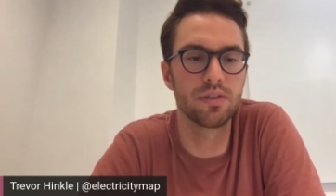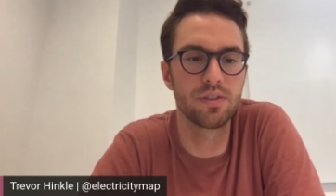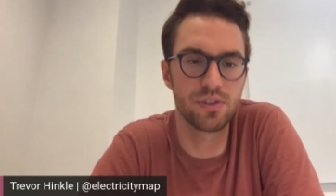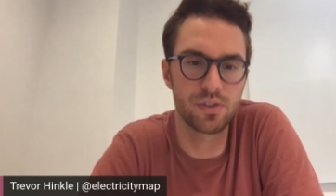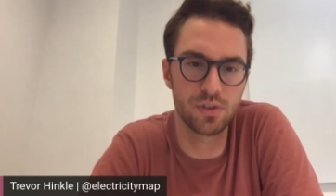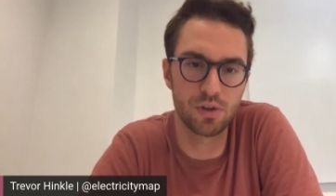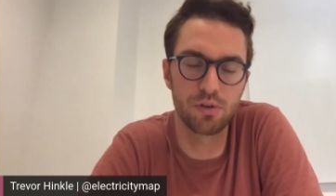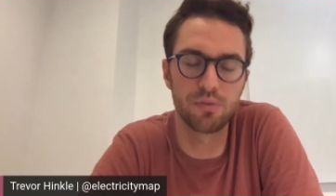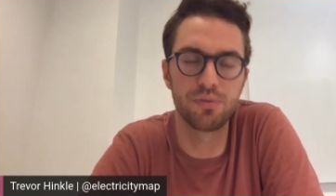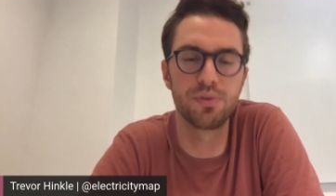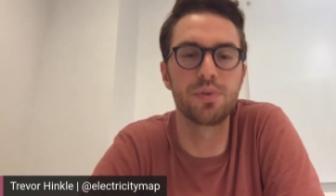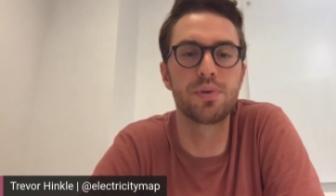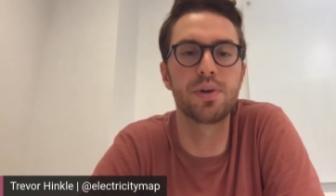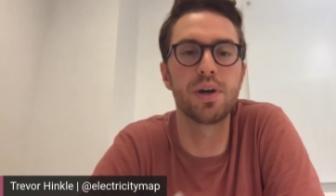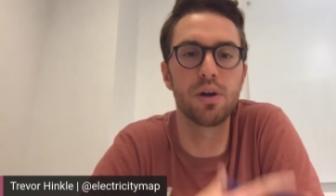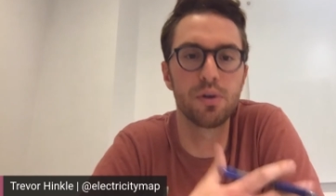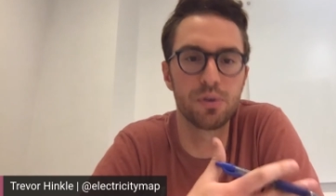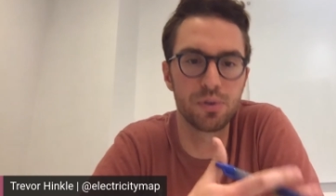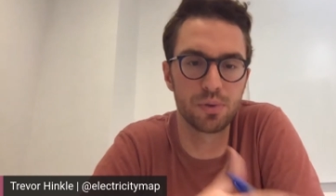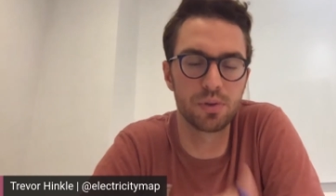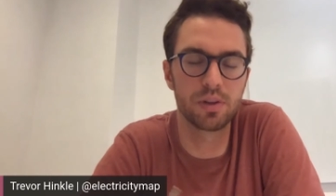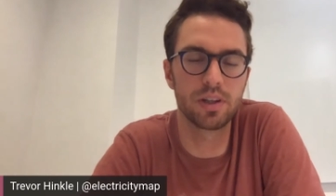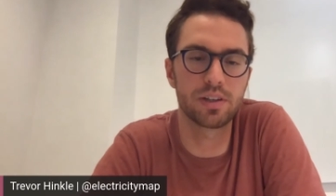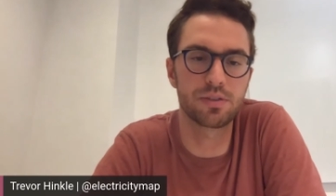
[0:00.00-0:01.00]
So if you go
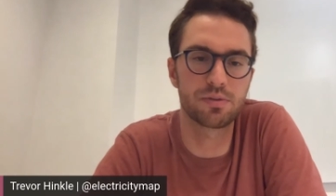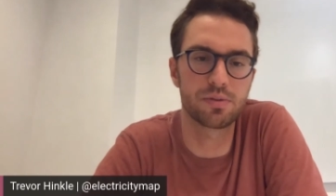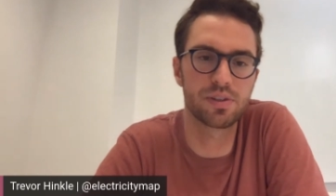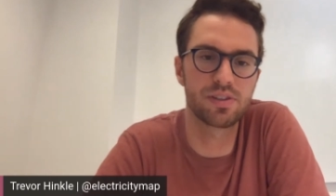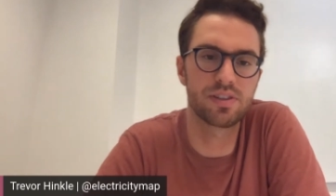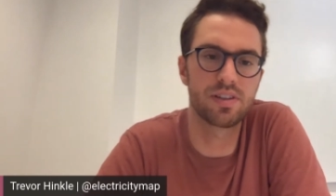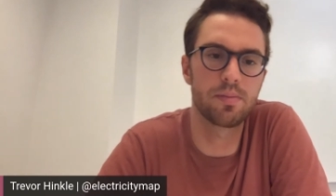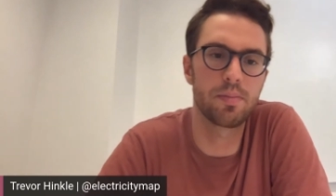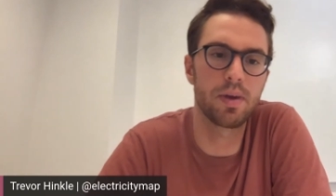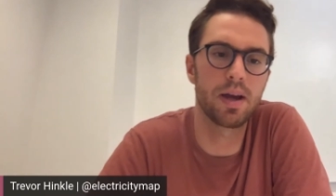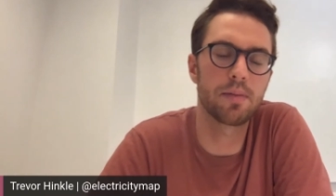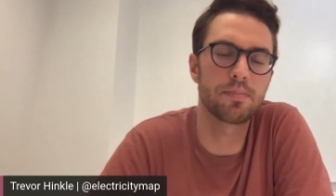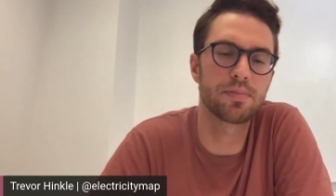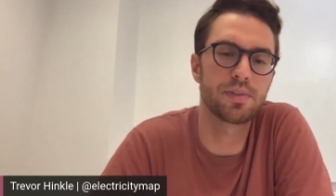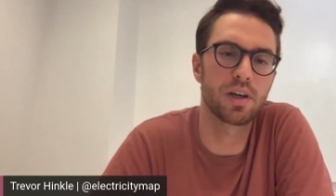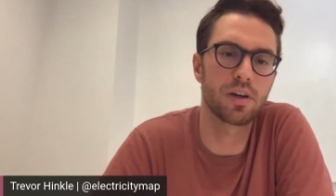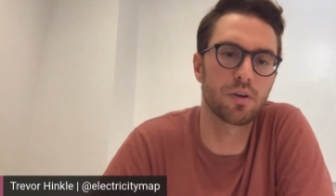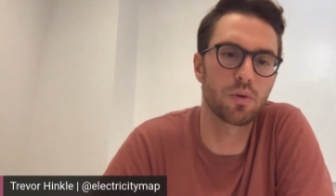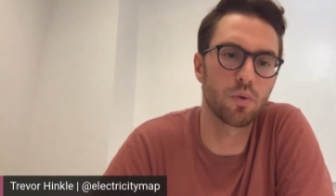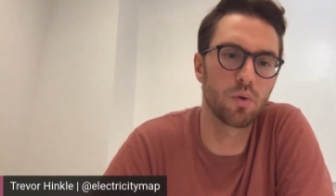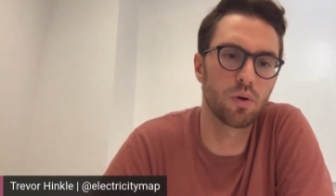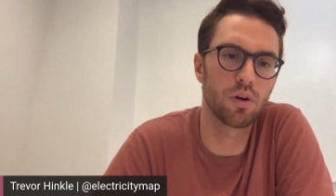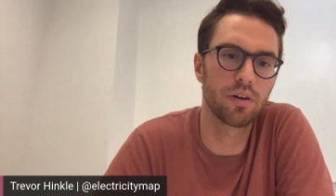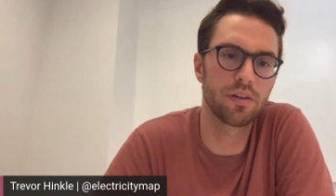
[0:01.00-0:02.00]
to
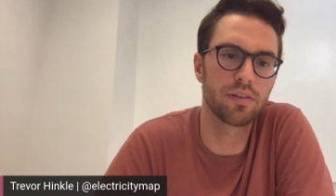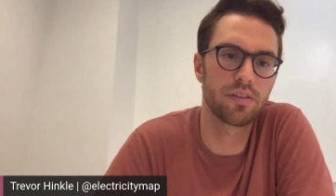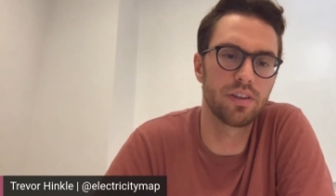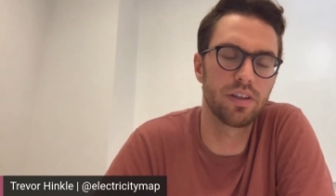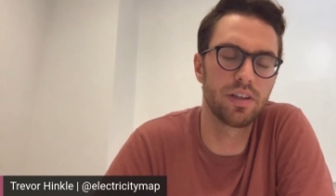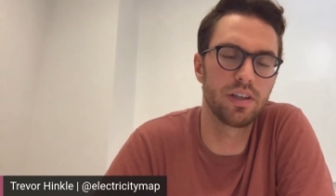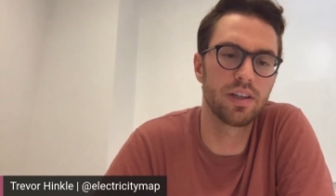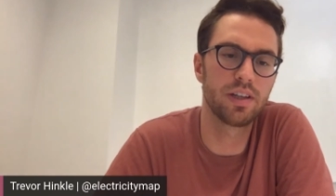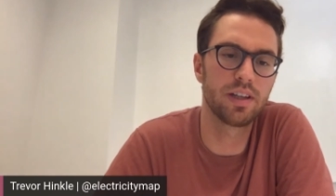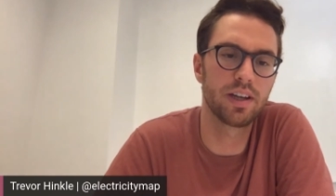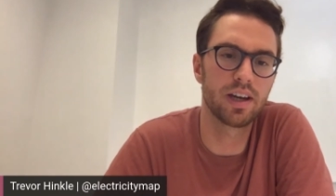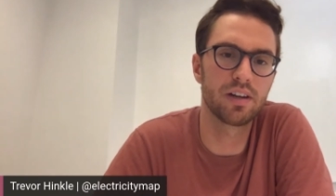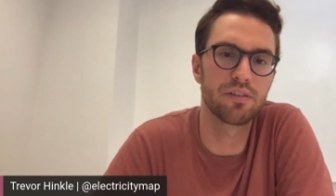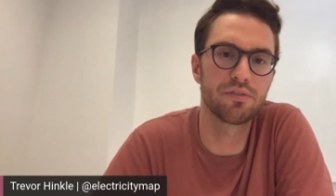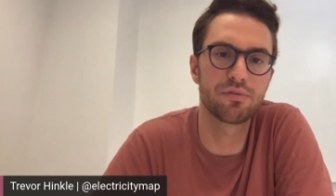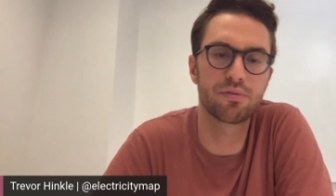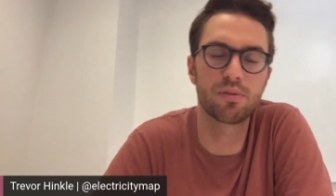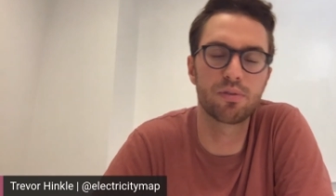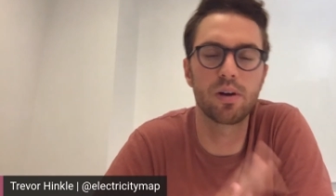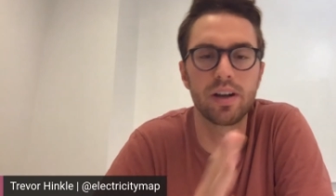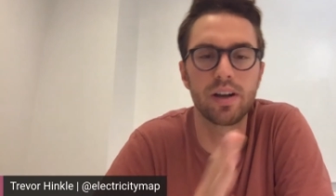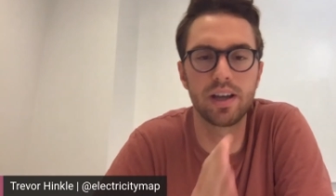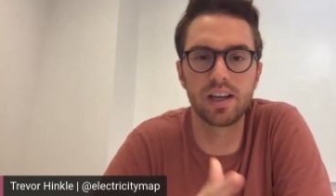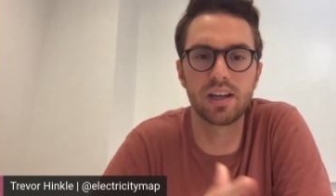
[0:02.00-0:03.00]
electricitymap.org, the kind of
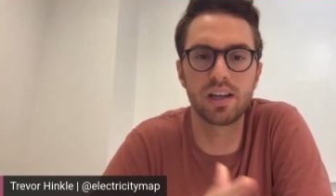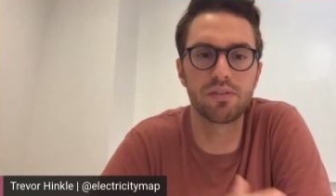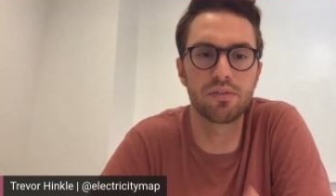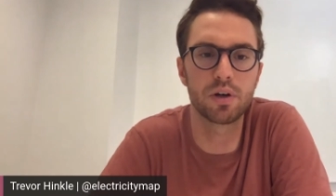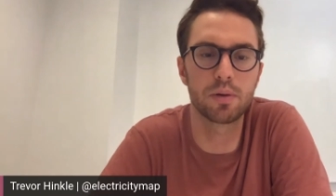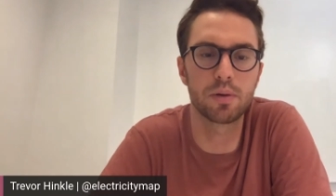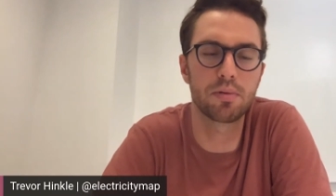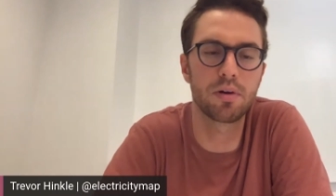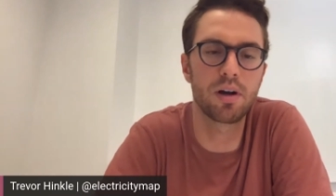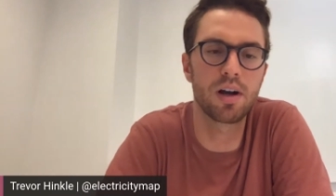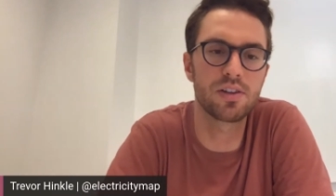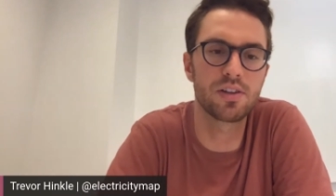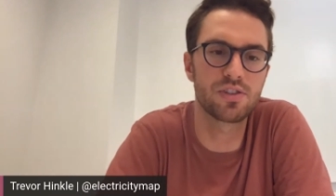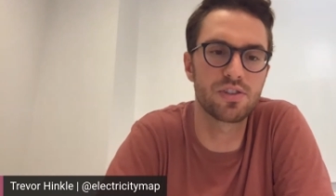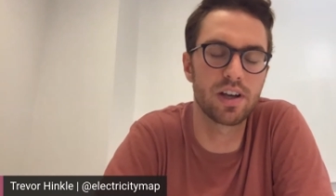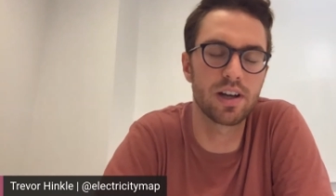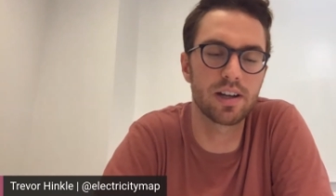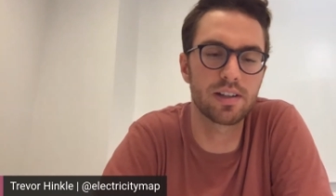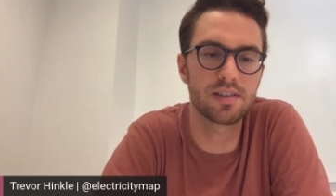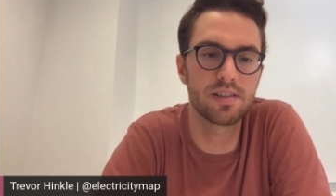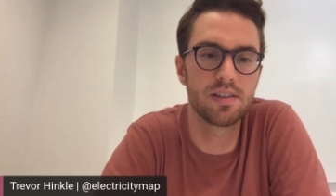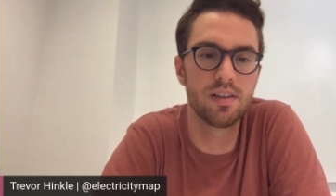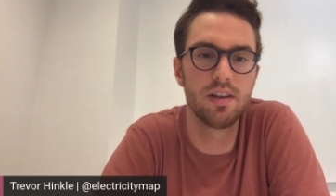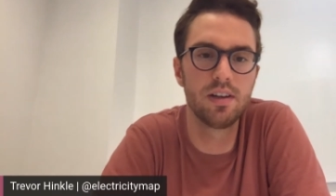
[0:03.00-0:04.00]
front end of our project,